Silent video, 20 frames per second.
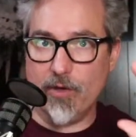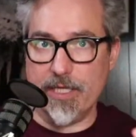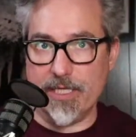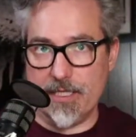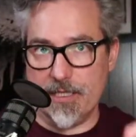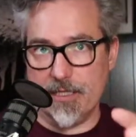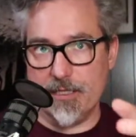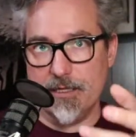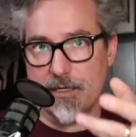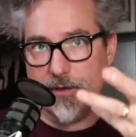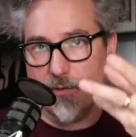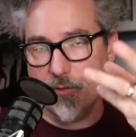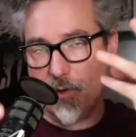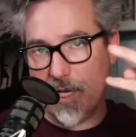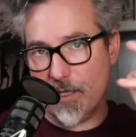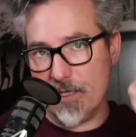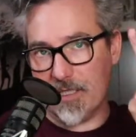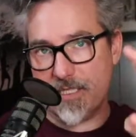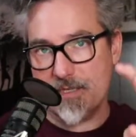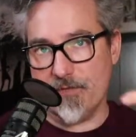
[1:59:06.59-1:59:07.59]
in the
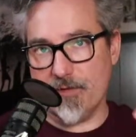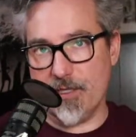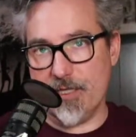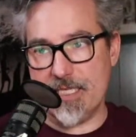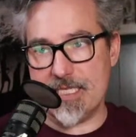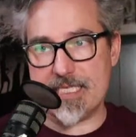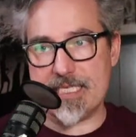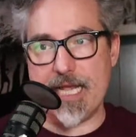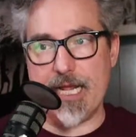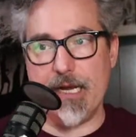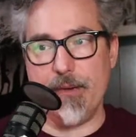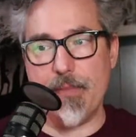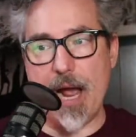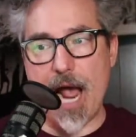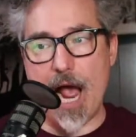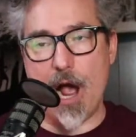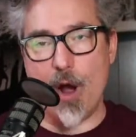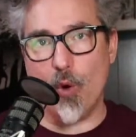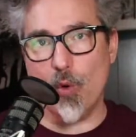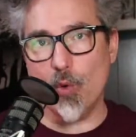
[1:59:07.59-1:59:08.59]
relatively same
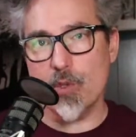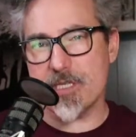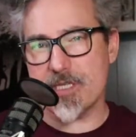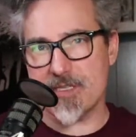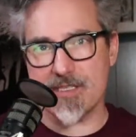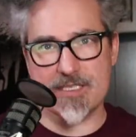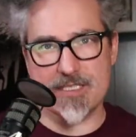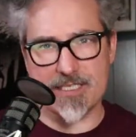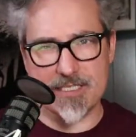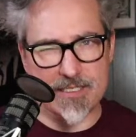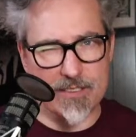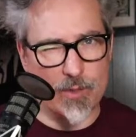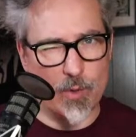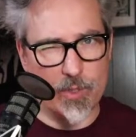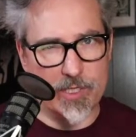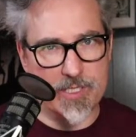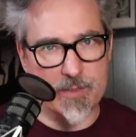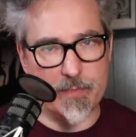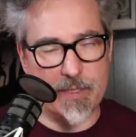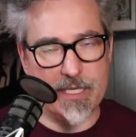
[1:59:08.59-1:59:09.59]
house, so
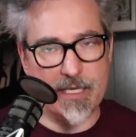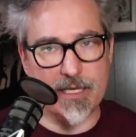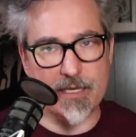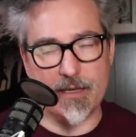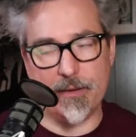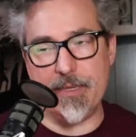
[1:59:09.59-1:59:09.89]
to speak.